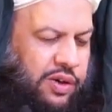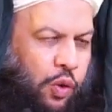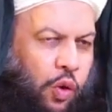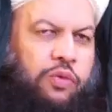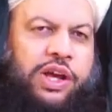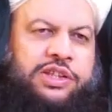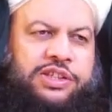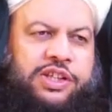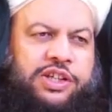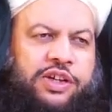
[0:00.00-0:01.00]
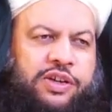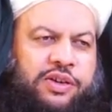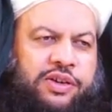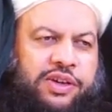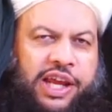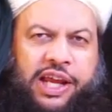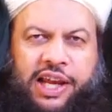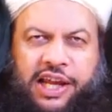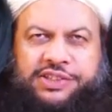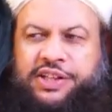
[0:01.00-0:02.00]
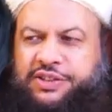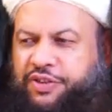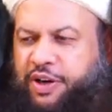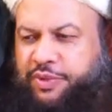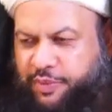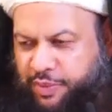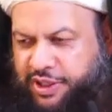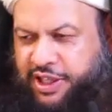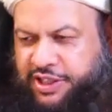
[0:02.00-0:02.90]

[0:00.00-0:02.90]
always take lessons from their mother.